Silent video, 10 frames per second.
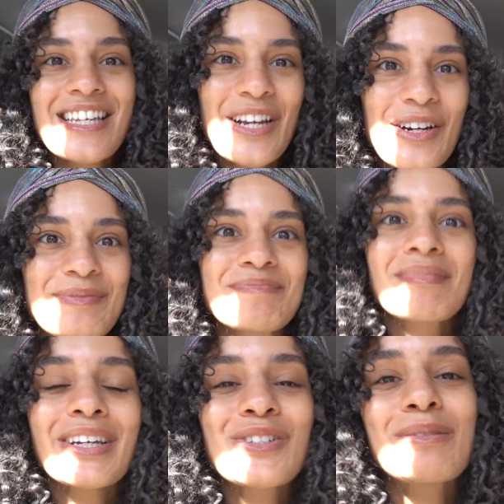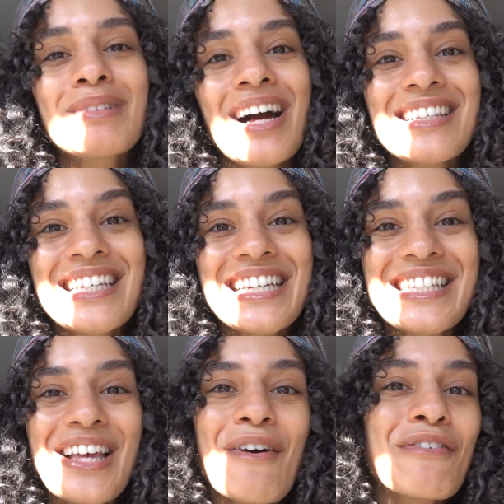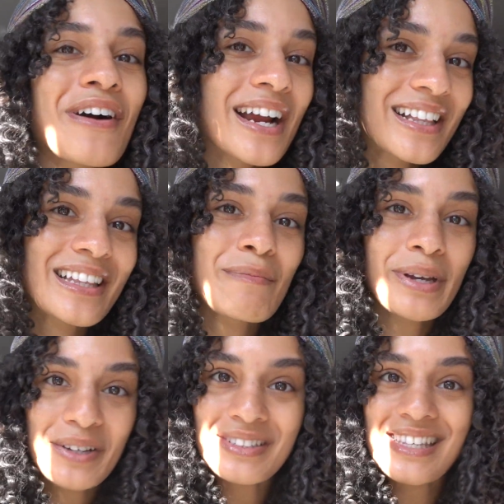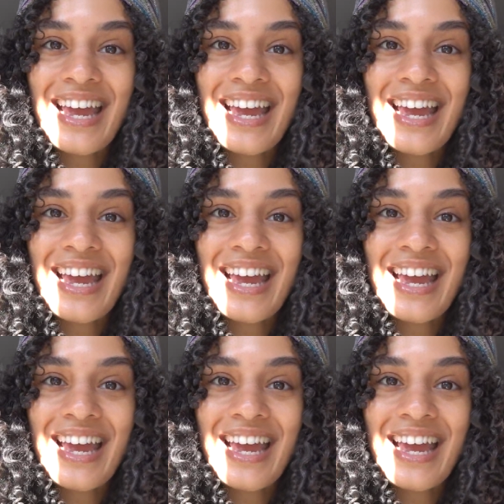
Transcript: here. My dream closet is finally built,